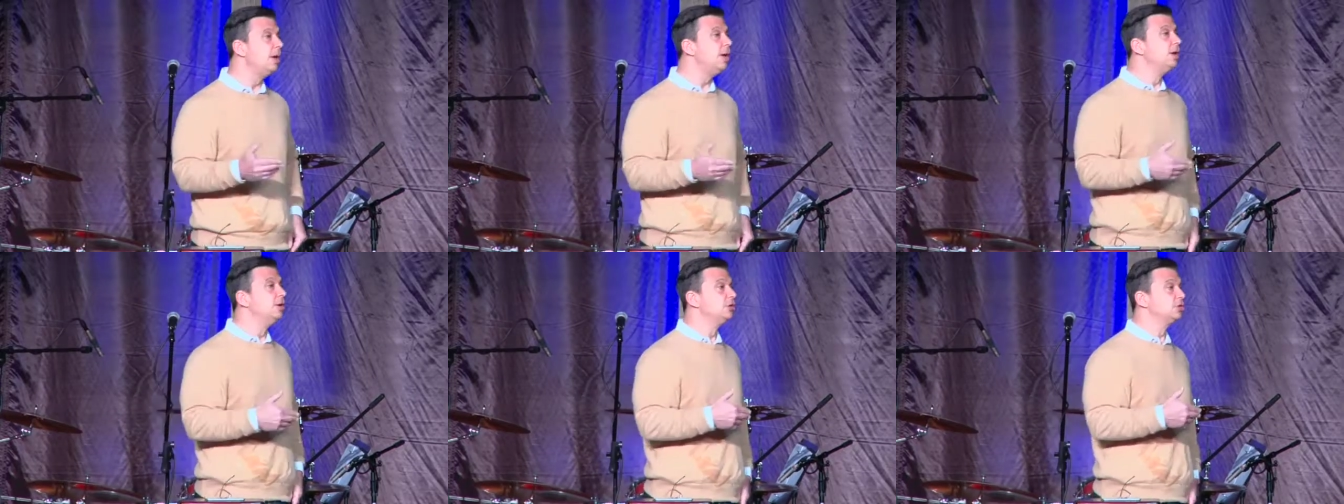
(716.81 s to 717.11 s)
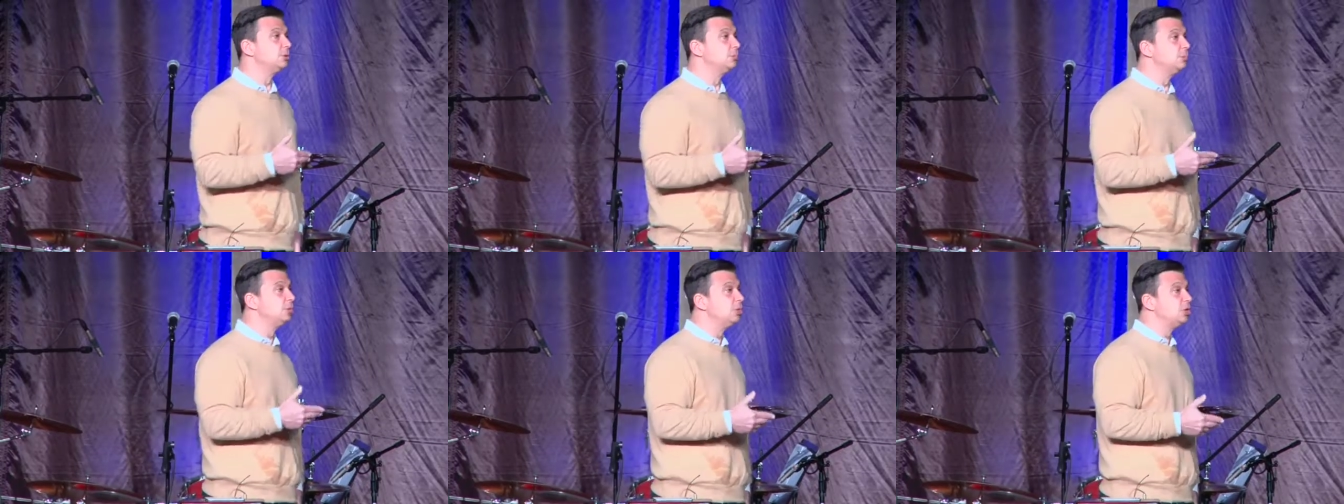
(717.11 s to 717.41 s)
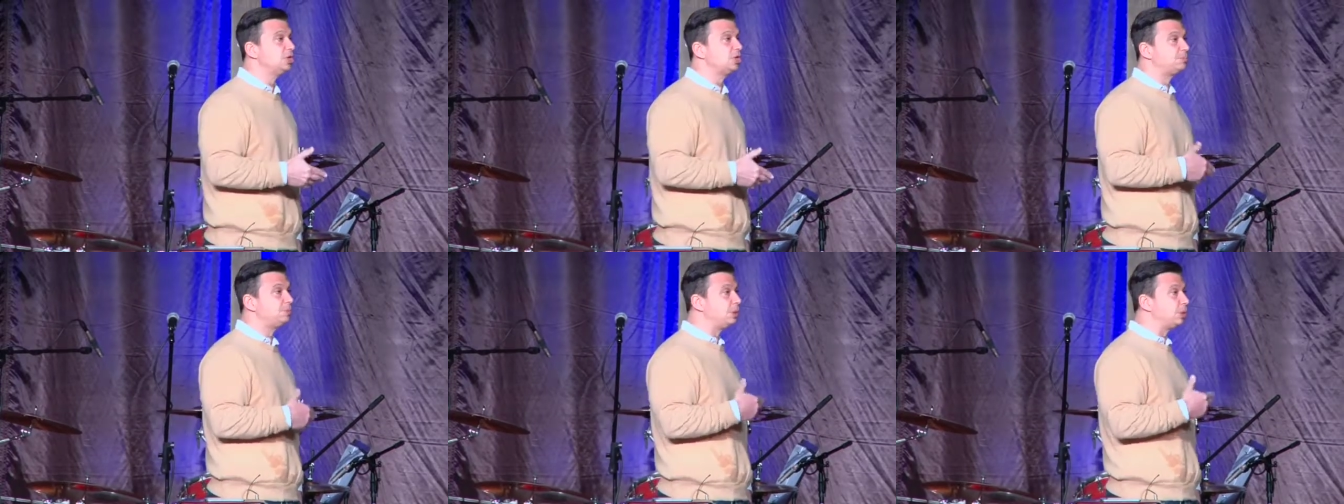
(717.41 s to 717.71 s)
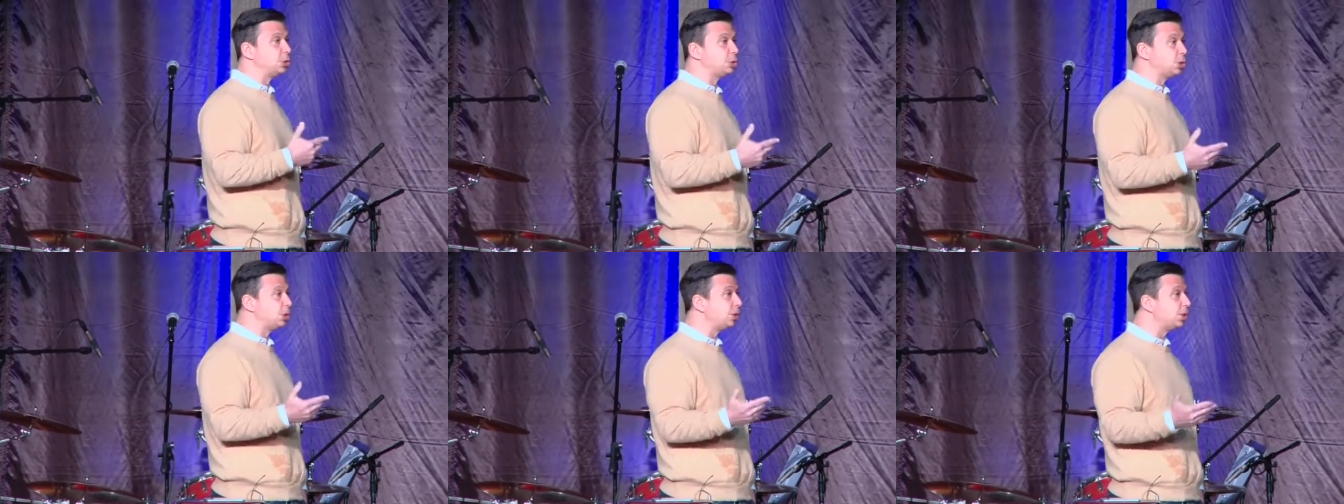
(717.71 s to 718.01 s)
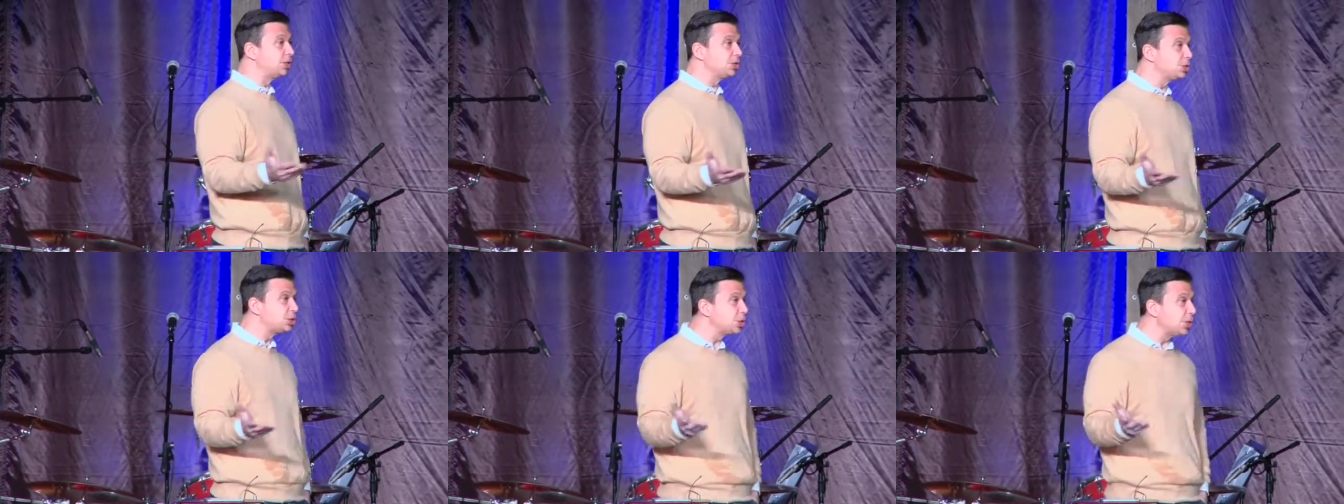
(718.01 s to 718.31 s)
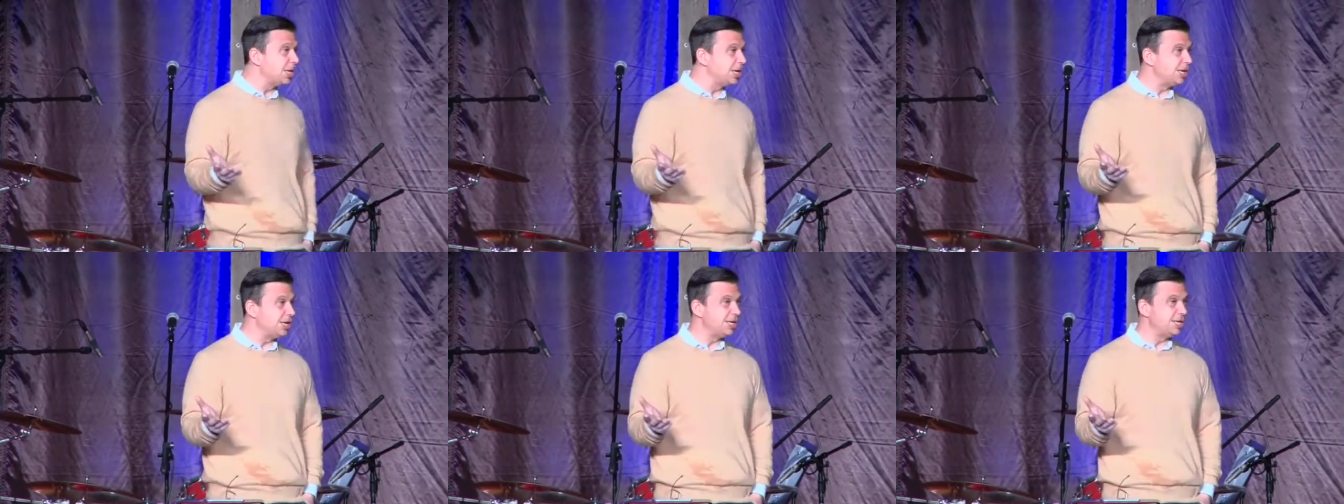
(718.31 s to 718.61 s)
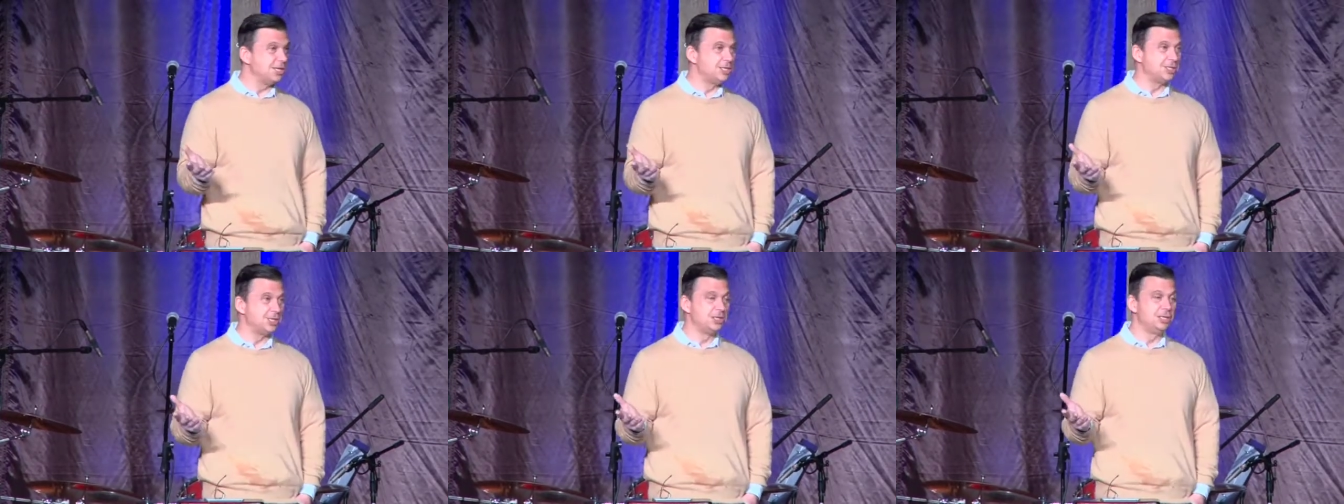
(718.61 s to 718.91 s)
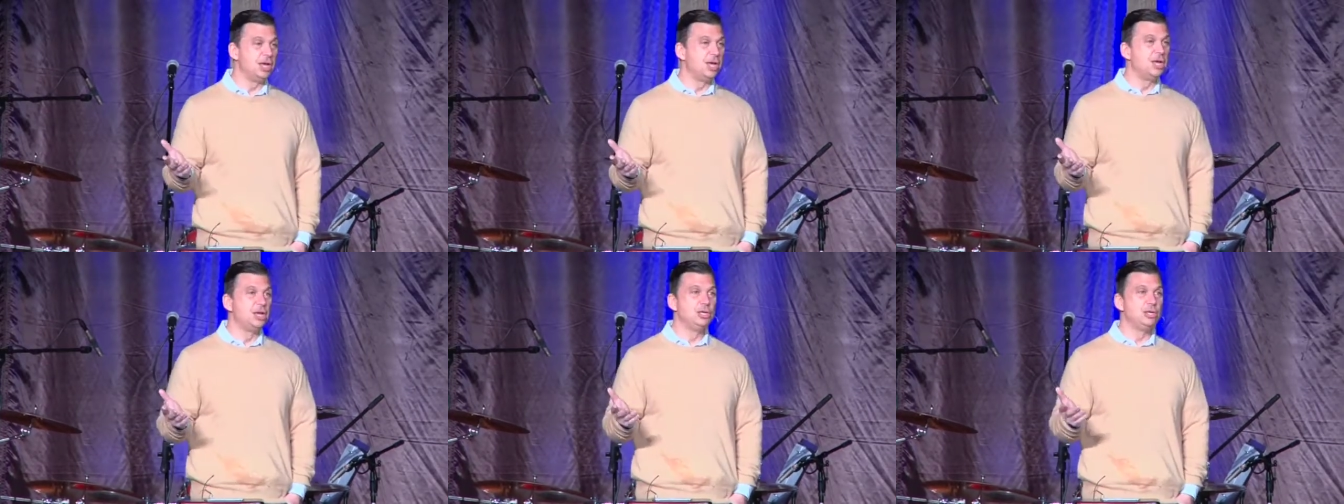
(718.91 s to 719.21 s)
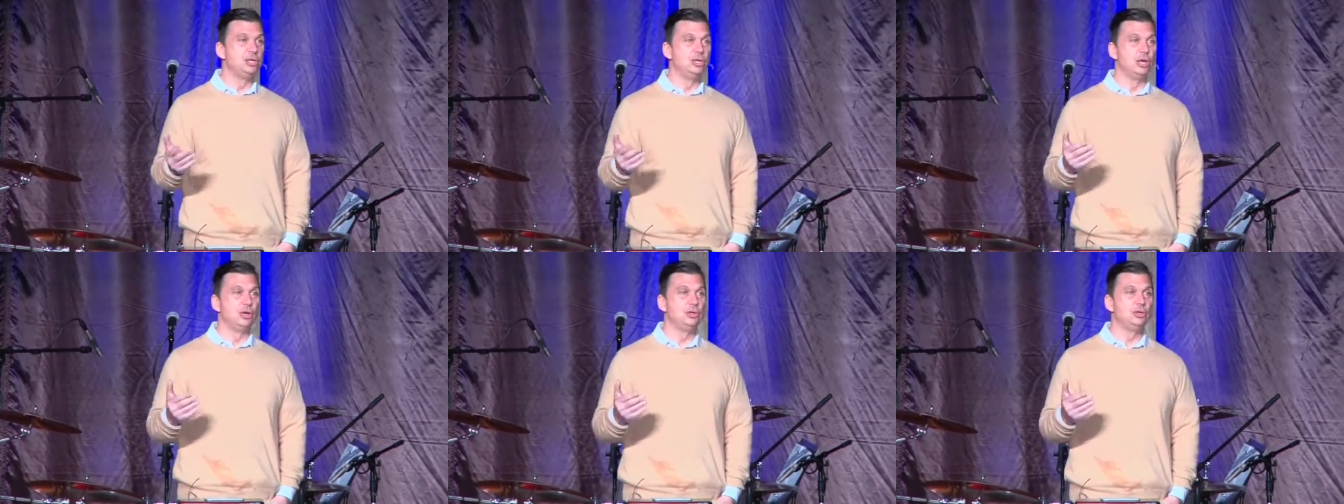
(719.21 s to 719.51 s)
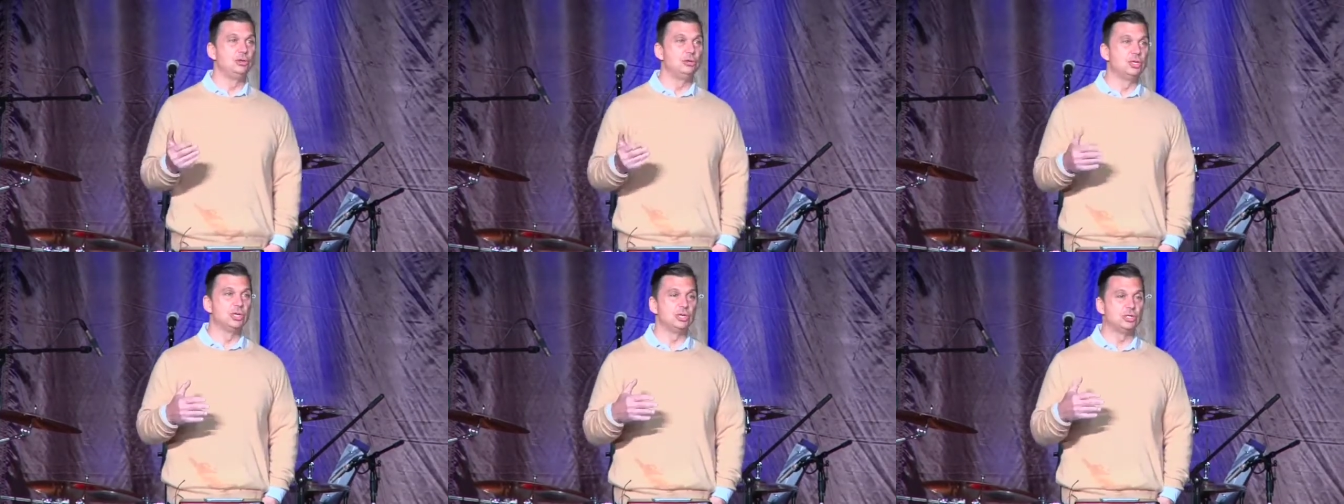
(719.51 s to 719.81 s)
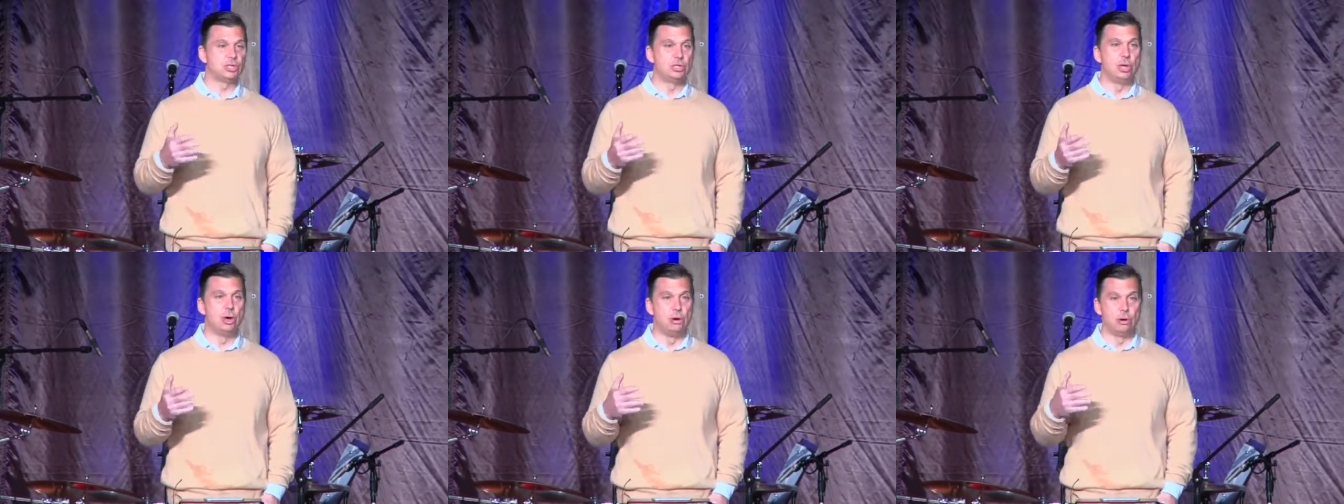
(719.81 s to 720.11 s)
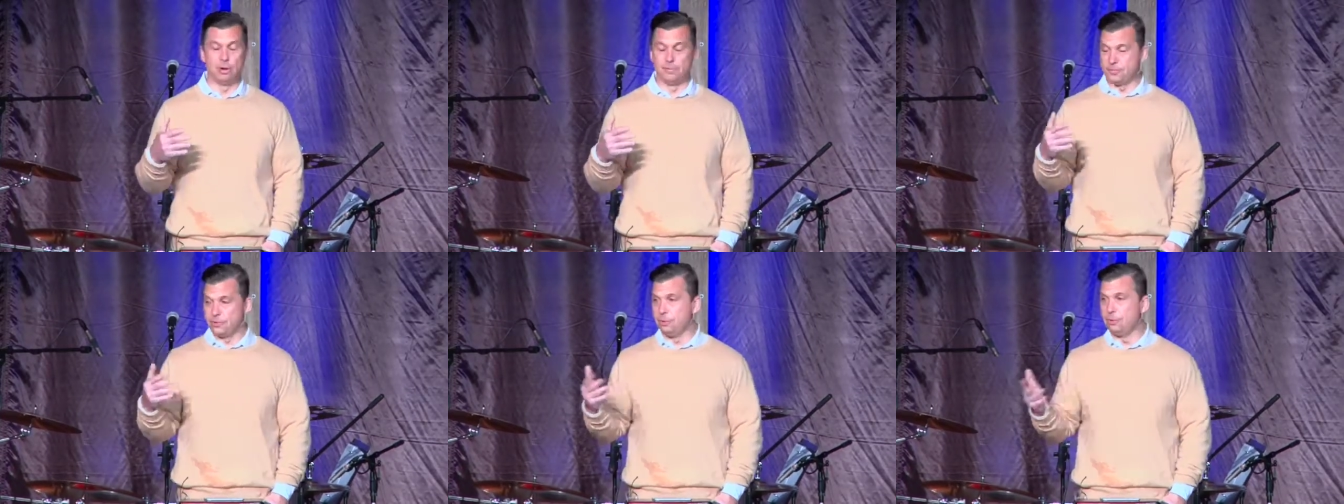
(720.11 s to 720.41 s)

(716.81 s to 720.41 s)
some spiritual cliches and, you know, you just know a few